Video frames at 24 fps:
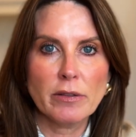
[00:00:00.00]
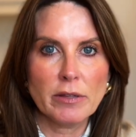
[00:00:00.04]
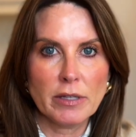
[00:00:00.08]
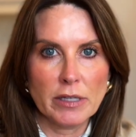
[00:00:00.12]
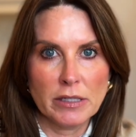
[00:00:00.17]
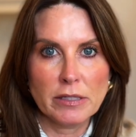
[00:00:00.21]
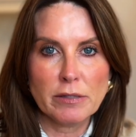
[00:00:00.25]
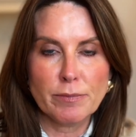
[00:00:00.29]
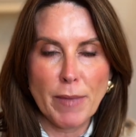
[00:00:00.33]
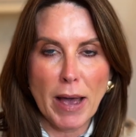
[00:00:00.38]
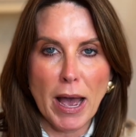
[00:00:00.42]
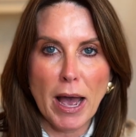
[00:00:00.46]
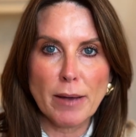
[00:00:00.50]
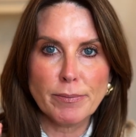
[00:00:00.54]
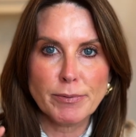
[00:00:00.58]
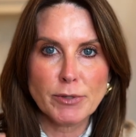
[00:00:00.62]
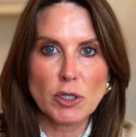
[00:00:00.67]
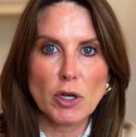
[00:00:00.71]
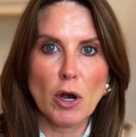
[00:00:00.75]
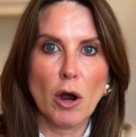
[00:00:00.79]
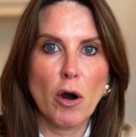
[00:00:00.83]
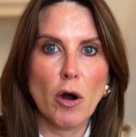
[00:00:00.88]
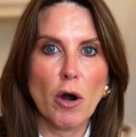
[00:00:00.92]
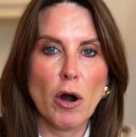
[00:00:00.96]
these
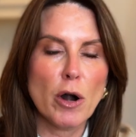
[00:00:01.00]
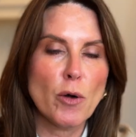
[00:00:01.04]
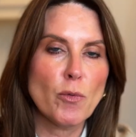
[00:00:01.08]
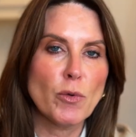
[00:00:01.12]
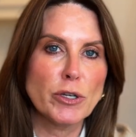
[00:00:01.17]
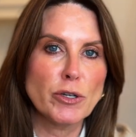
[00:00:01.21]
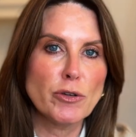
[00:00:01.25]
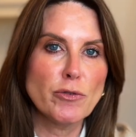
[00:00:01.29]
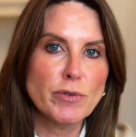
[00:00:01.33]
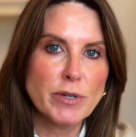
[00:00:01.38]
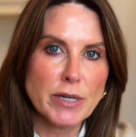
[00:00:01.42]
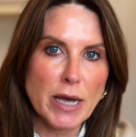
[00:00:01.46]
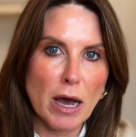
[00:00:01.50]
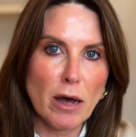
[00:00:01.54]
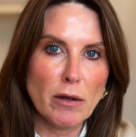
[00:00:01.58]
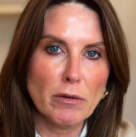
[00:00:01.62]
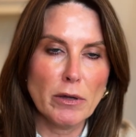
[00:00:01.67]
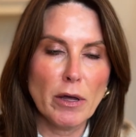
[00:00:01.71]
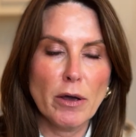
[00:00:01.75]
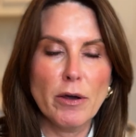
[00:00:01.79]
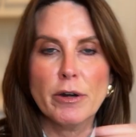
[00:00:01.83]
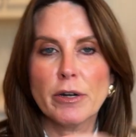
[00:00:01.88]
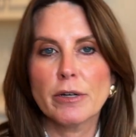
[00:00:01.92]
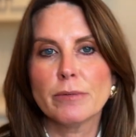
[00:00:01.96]
maps are when you
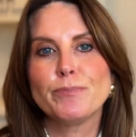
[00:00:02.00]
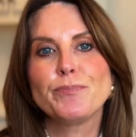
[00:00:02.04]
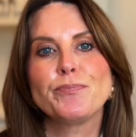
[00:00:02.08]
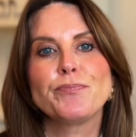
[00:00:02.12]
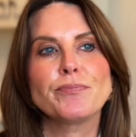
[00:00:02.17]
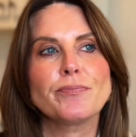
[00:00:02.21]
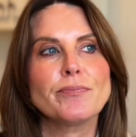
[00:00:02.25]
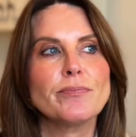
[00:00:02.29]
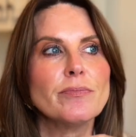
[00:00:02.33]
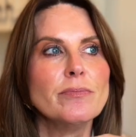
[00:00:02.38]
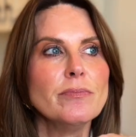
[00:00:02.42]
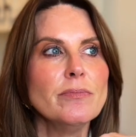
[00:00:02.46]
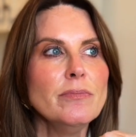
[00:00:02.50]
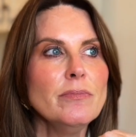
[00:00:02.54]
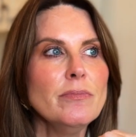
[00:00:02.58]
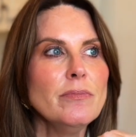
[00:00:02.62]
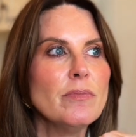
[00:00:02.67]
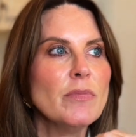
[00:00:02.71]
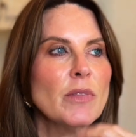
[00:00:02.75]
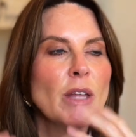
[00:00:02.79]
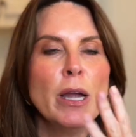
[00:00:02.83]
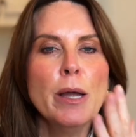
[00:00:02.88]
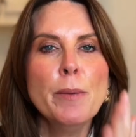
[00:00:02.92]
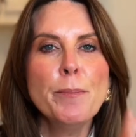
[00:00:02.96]
download them.
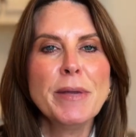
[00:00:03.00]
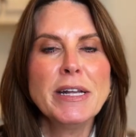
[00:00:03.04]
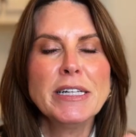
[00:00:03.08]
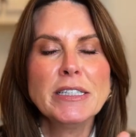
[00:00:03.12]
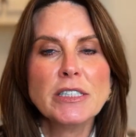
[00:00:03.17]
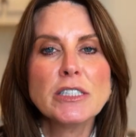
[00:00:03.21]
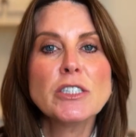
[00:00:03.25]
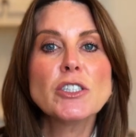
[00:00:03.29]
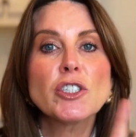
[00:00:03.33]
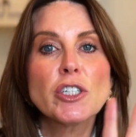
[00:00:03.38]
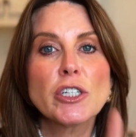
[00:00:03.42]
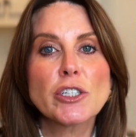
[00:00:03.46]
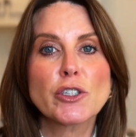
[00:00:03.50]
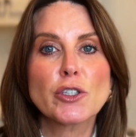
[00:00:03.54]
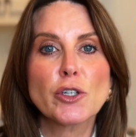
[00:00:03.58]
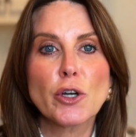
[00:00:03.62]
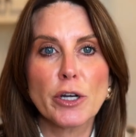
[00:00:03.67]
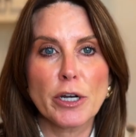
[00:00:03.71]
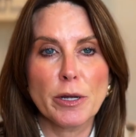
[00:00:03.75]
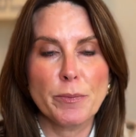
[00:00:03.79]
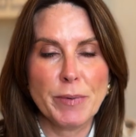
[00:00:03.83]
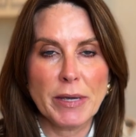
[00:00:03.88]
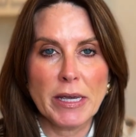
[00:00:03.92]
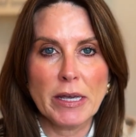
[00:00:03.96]
It means it's just
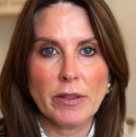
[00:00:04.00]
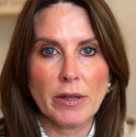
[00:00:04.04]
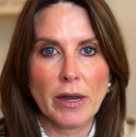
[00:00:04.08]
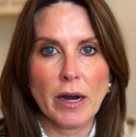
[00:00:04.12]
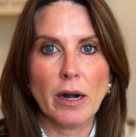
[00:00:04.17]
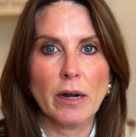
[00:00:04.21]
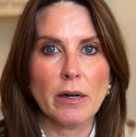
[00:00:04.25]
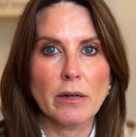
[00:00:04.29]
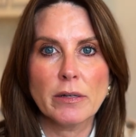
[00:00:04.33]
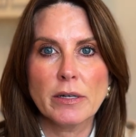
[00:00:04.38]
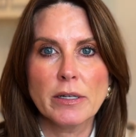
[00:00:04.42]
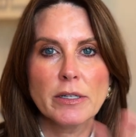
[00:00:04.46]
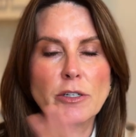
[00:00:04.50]
going to be there.